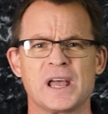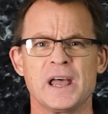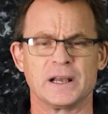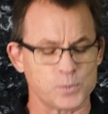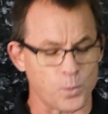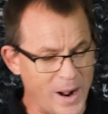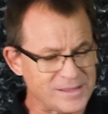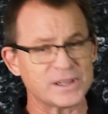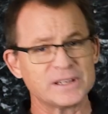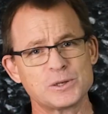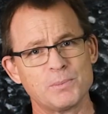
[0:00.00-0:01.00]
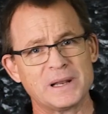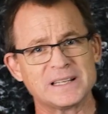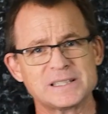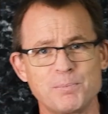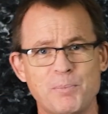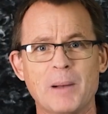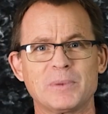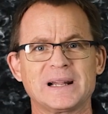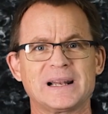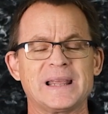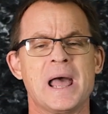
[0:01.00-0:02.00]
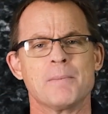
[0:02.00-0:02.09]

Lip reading: It's one thing to minister publicly,